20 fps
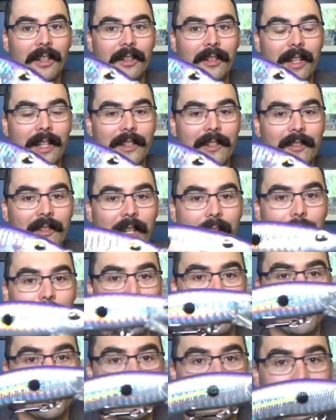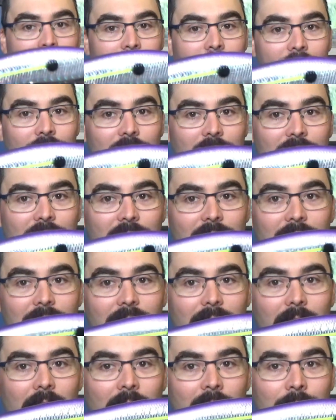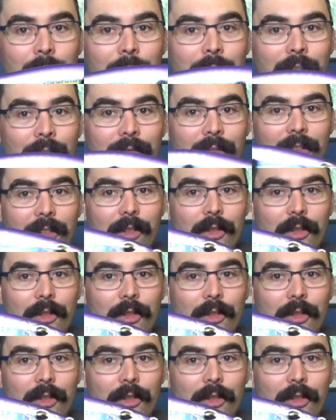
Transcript: Nice diving bill on it. Just all around,